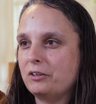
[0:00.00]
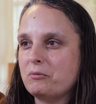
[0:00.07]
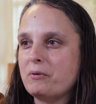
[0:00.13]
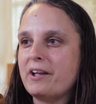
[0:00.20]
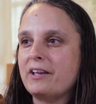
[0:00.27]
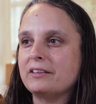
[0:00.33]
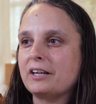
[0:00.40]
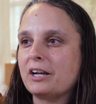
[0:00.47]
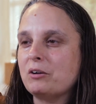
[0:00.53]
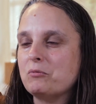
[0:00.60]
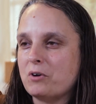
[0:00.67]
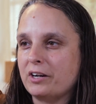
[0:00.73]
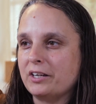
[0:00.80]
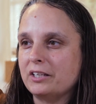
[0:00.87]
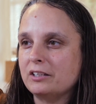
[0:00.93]
the way that I
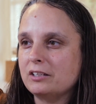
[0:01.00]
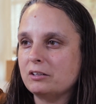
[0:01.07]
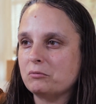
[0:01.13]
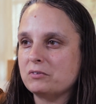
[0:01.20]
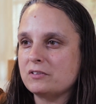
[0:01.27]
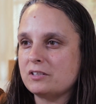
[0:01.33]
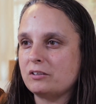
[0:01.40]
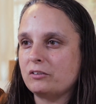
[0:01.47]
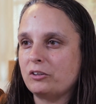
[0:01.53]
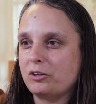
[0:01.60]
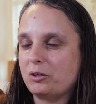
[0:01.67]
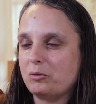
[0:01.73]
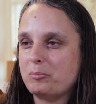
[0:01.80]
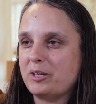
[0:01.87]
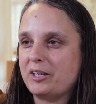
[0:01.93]
wanted. It was a
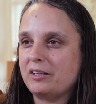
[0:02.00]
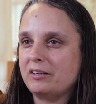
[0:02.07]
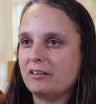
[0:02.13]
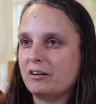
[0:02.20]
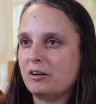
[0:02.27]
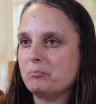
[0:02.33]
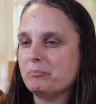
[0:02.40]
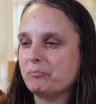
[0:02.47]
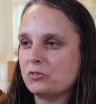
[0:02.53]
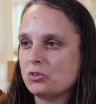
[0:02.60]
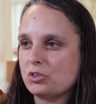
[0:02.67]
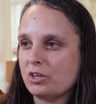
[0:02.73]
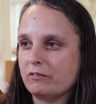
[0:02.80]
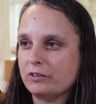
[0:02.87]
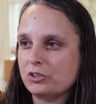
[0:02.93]
little bit of
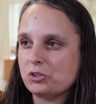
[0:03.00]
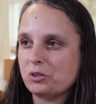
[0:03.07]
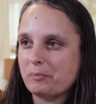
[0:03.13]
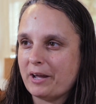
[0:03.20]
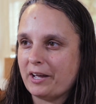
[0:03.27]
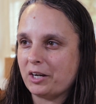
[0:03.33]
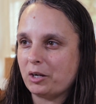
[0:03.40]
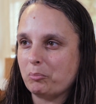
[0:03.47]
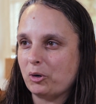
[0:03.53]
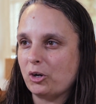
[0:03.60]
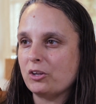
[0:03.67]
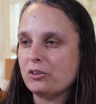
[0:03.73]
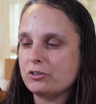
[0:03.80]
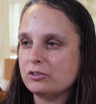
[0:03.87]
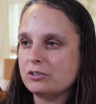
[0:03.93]
a traumatic
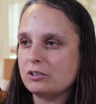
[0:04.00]
birth.